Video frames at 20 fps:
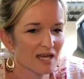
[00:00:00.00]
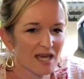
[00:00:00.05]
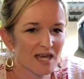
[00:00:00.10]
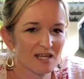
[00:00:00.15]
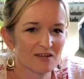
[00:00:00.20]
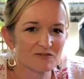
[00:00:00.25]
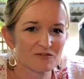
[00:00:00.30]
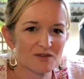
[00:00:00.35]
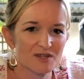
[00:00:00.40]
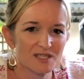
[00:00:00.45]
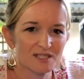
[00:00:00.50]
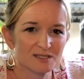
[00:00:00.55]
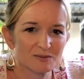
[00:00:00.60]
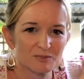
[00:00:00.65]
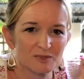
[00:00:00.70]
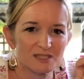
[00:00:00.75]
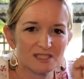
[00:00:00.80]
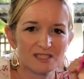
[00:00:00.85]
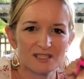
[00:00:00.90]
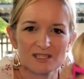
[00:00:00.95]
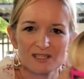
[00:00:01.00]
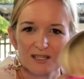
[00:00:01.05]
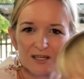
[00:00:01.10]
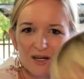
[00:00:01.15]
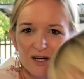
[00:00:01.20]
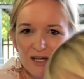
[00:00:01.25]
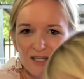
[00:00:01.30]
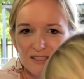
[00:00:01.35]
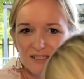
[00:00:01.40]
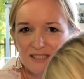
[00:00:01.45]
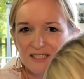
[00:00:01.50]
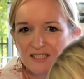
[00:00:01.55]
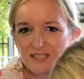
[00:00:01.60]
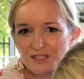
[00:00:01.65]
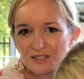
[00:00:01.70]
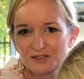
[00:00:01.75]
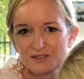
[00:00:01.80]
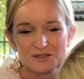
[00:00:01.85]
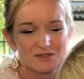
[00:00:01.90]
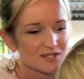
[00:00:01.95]
And for this particular car
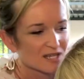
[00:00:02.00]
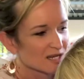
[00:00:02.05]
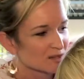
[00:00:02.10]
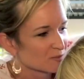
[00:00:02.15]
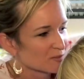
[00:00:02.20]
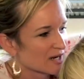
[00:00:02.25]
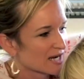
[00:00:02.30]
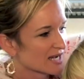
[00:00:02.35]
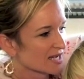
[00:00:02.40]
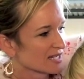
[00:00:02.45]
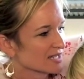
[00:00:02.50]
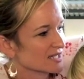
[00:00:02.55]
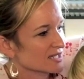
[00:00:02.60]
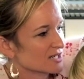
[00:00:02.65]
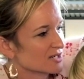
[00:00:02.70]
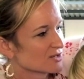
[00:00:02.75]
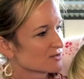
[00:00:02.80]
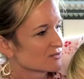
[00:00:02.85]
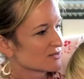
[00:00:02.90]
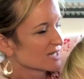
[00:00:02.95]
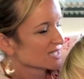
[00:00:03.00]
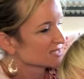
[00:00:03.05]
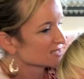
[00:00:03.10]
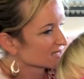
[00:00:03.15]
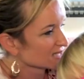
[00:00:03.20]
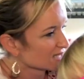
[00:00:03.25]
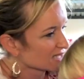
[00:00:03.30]
seat, you do that by raising